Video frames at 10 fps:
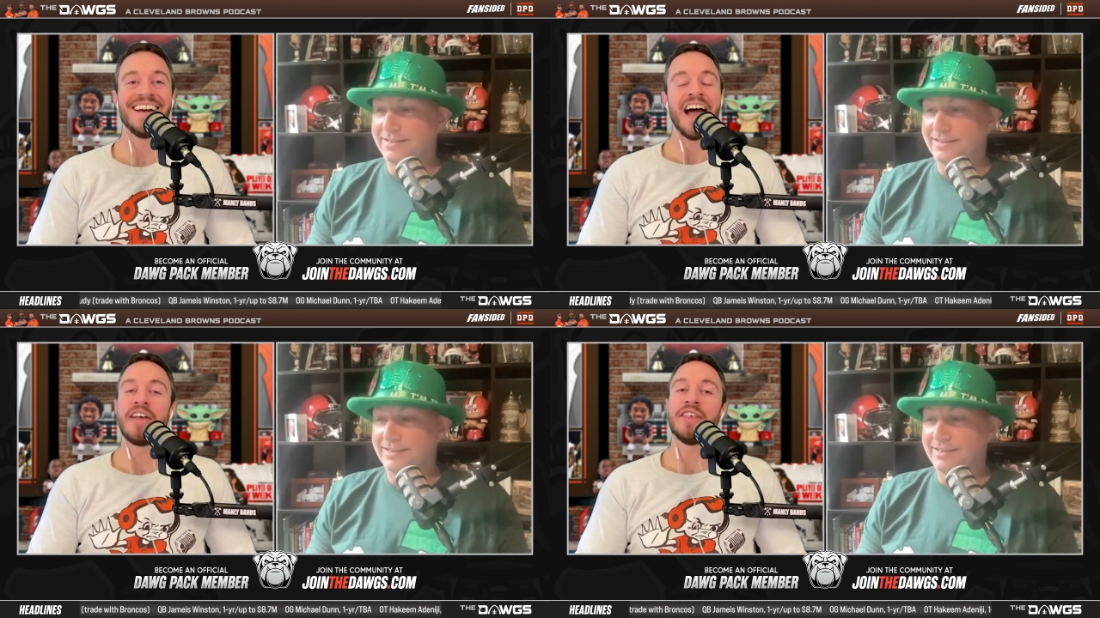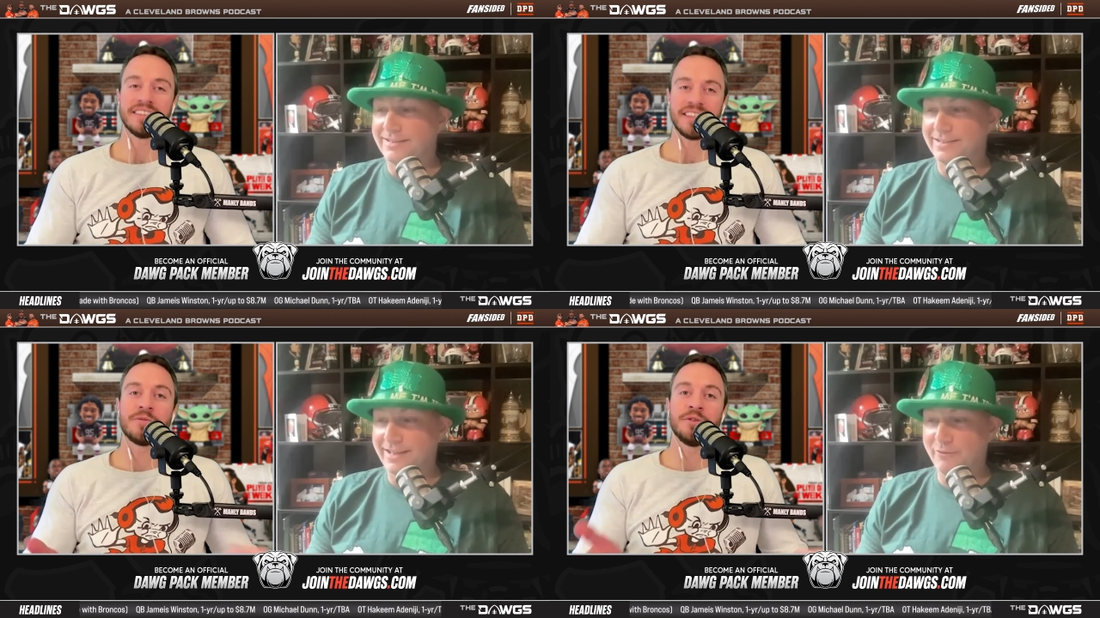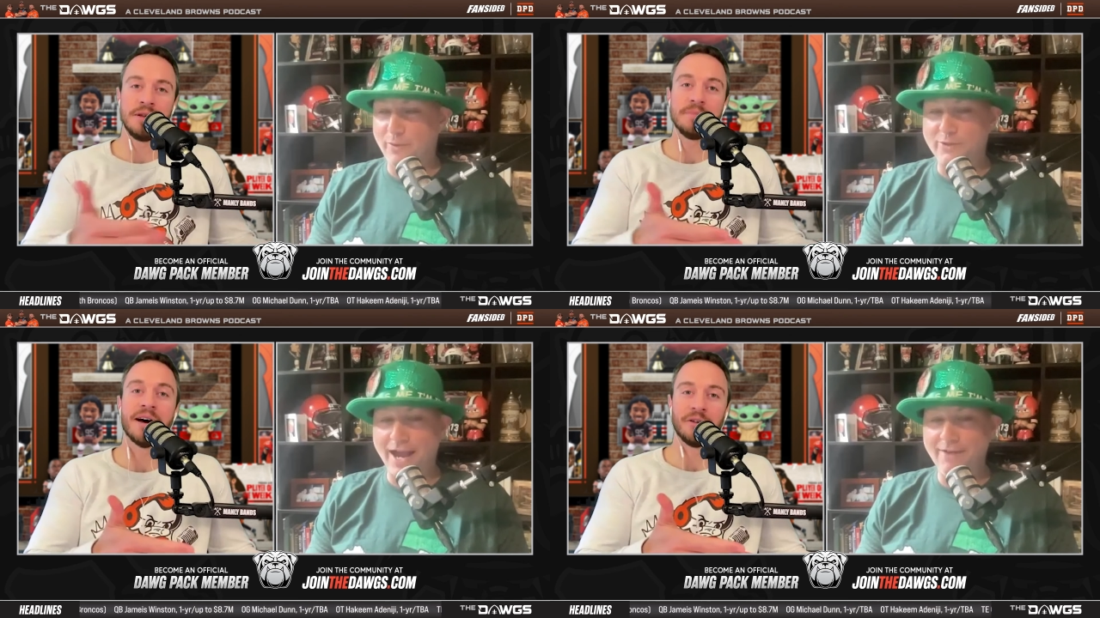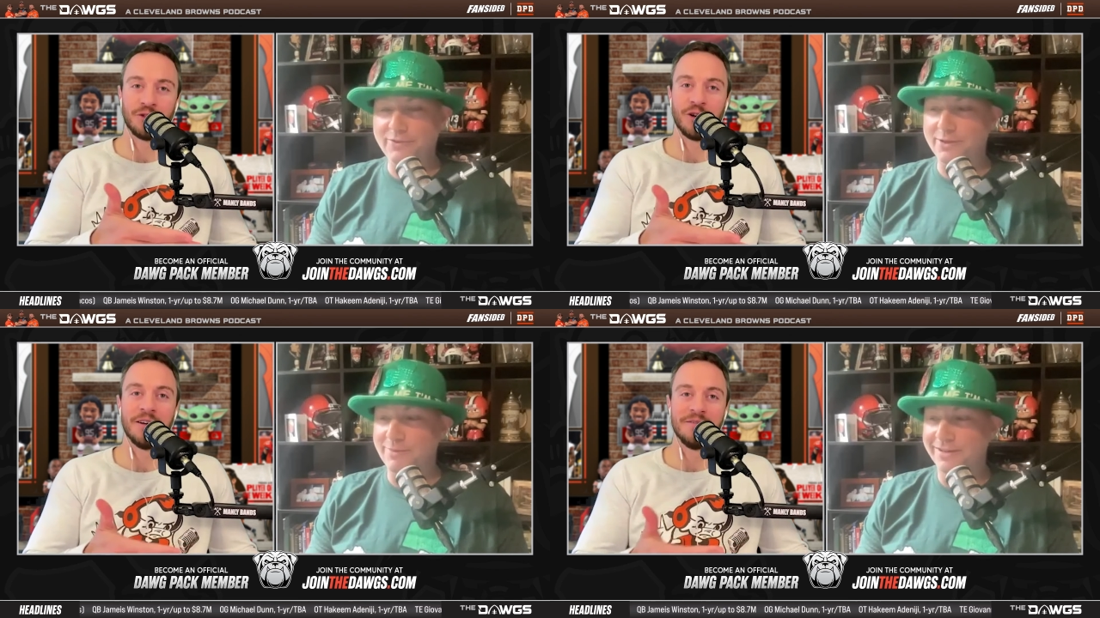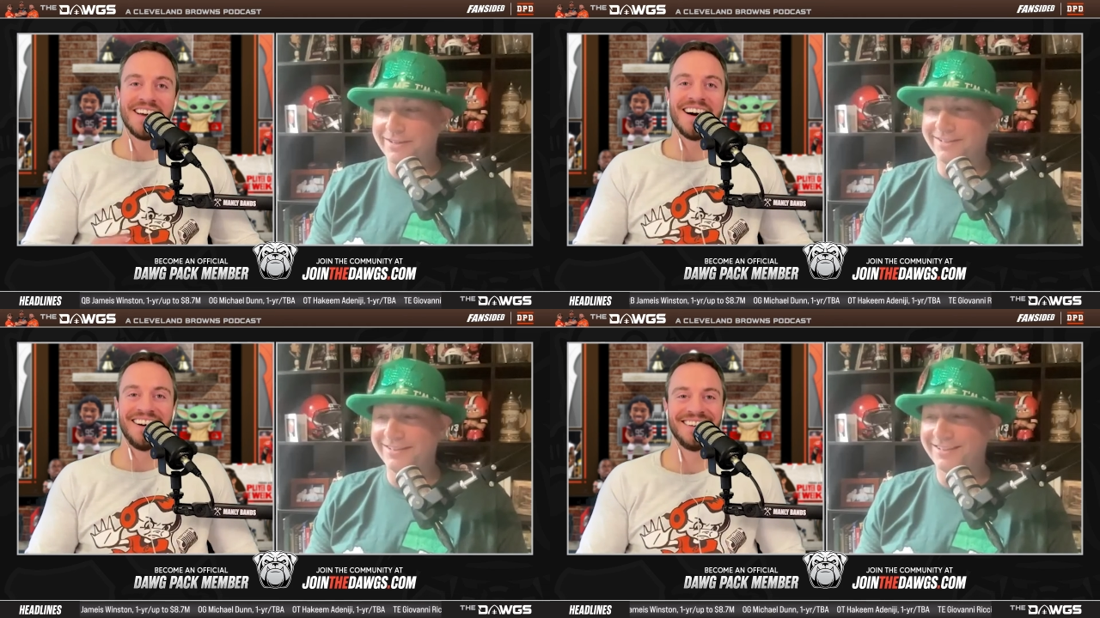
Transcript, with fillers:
Speaker 1: I think Tank would be better him. for him. Yeah.